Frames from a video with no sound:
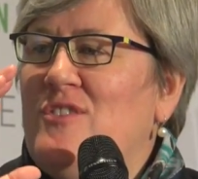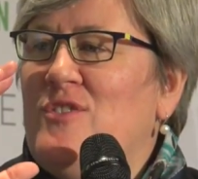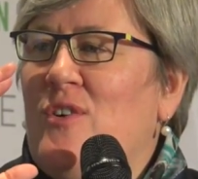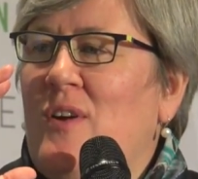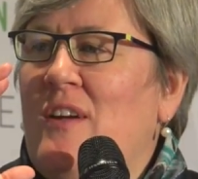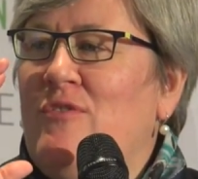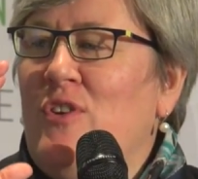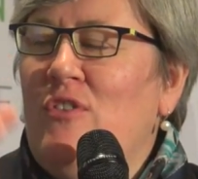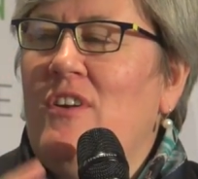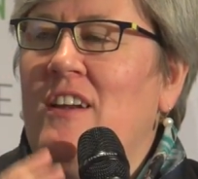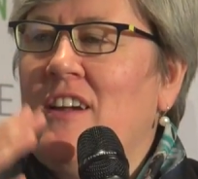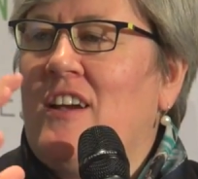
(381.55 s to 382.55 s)
So if
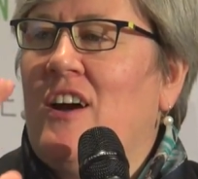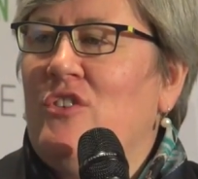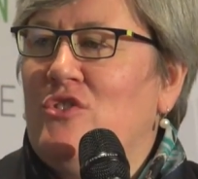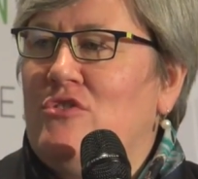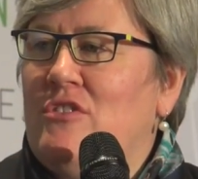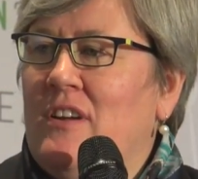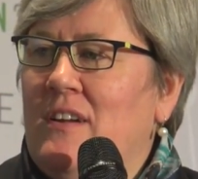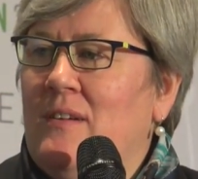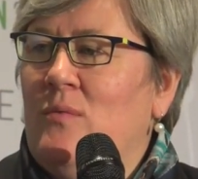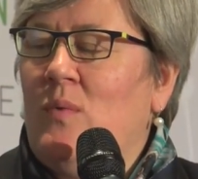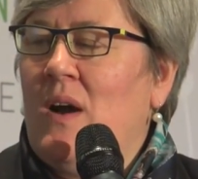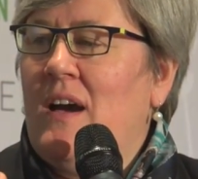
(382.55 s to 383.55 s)
you're in a country
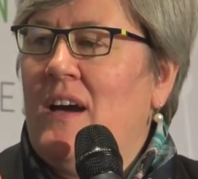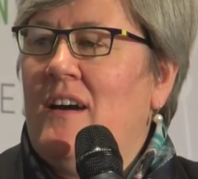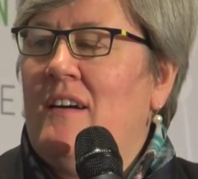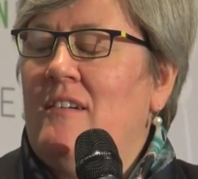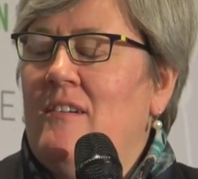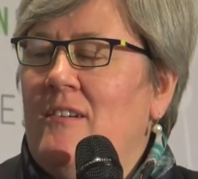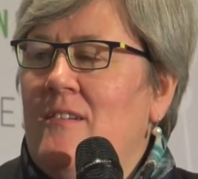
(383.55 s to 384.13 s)
where